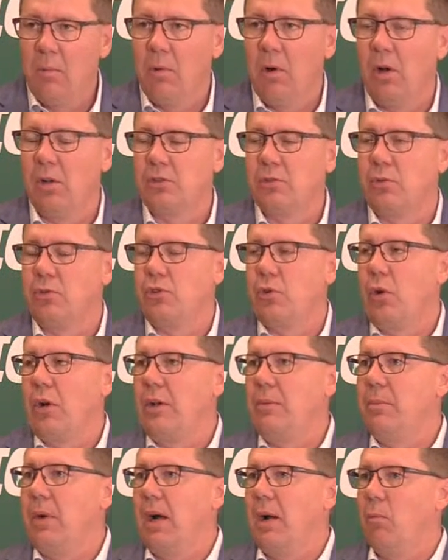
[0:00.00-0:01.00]
We're also
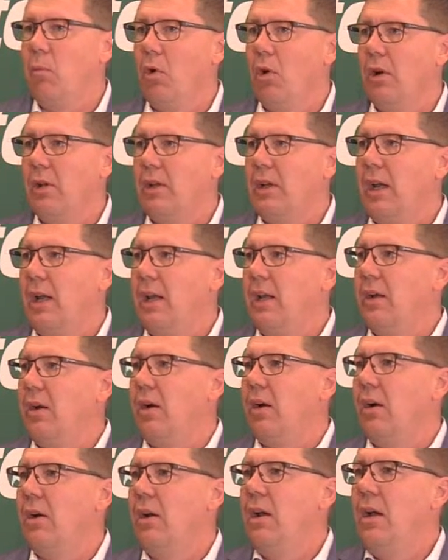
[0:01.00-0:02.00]
joined by Warren Kading,
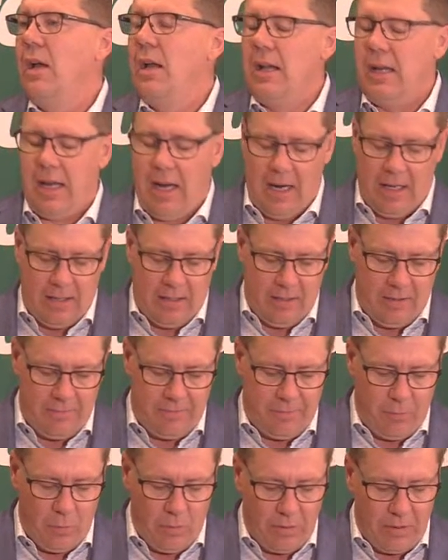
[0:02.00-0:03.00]
our candidate
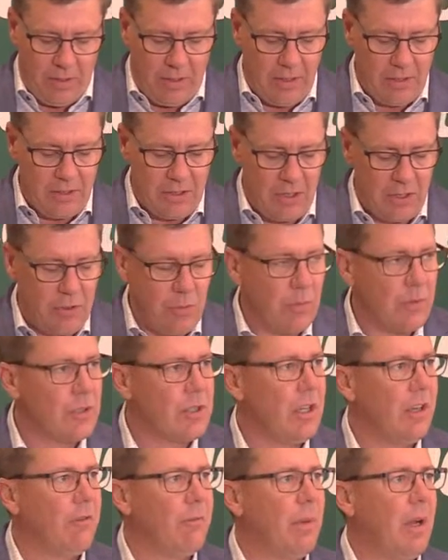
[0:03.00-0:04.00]
for the
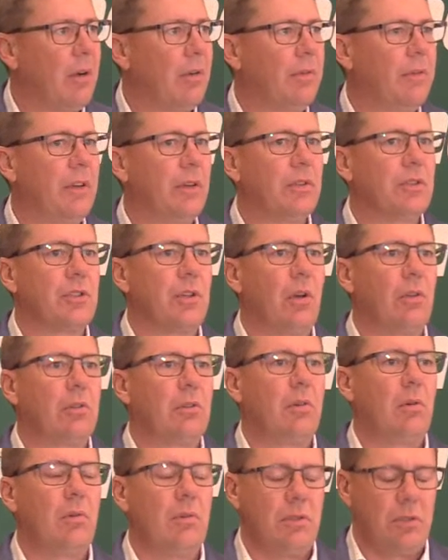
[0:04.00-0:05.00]
constituency of Melville
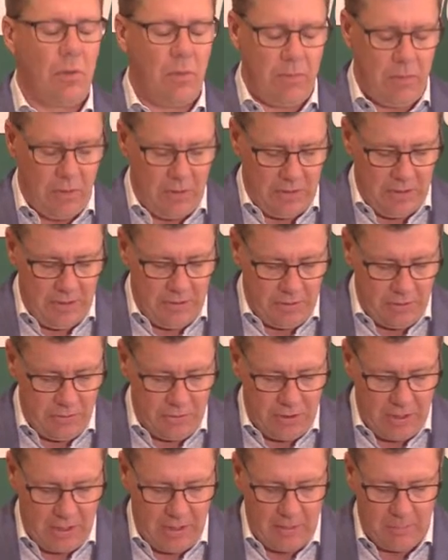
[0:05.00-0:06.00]
Saltcoats over on the
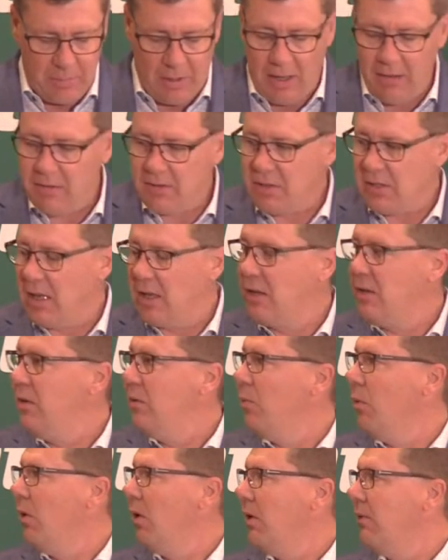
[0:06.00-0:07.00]
eastern side of the province. Thank
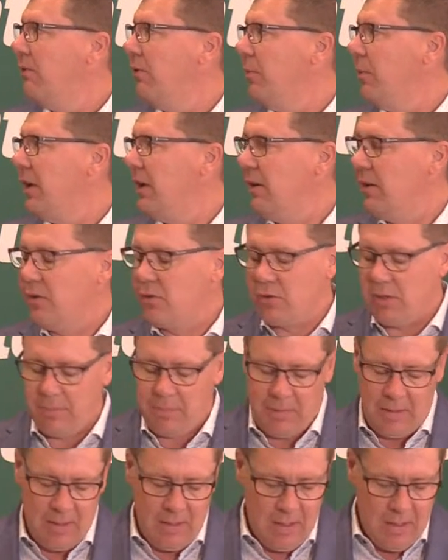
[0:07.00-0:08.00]
you, Warren, for making the
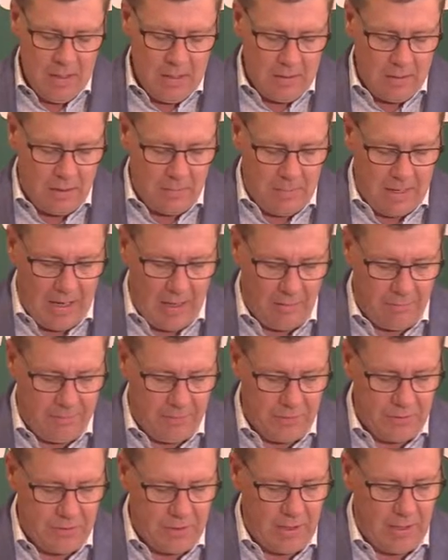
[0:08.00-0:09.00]
trip to the
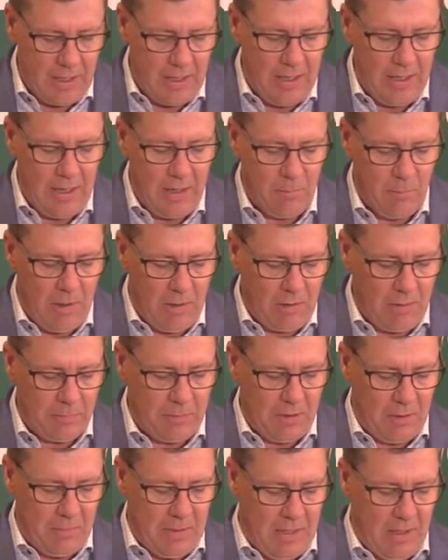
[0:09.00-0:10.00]
Battlefords today, and
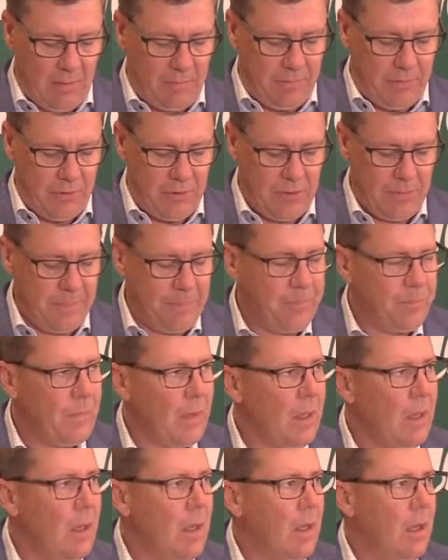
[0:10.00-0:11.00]
welcome to the Battlefords.
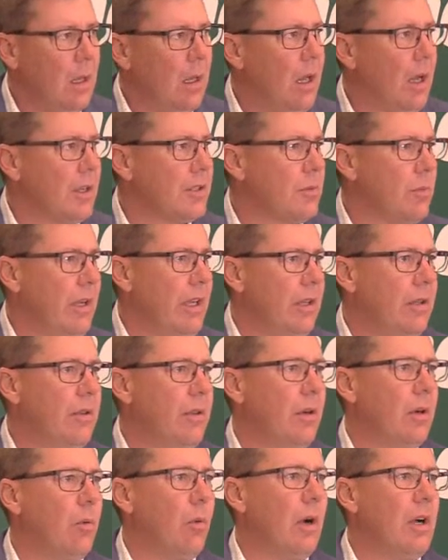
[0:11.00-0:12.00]
Last week
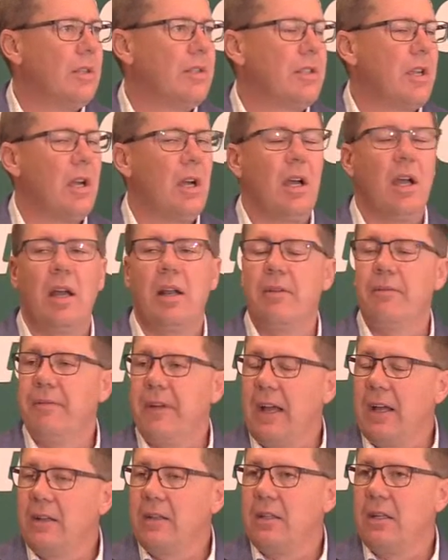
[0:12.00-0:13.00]
there was an
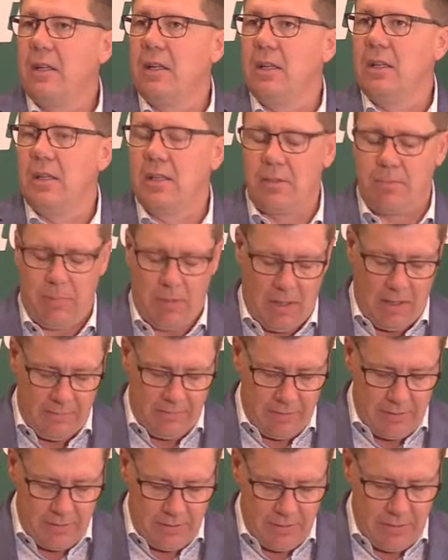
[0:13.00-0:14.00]
event in this
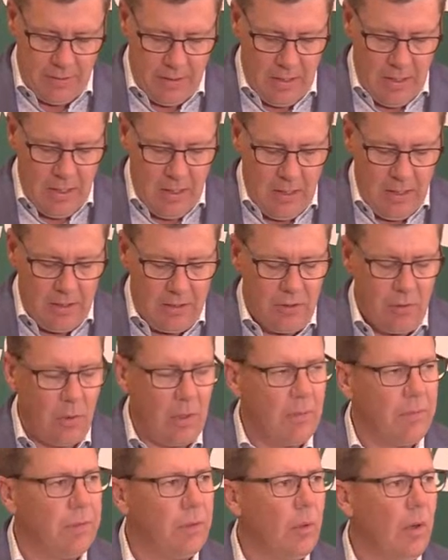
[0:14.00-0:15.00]
province that
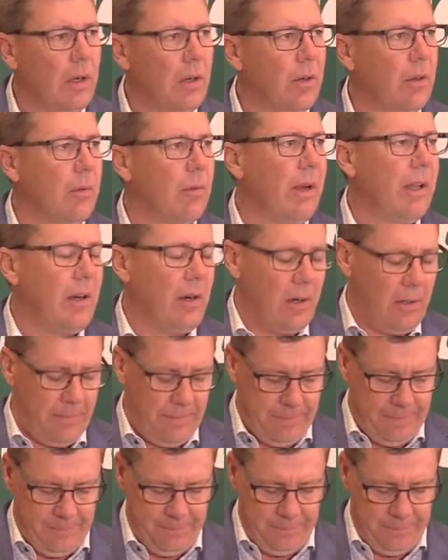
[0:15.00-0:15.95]
sort of flew under the radar.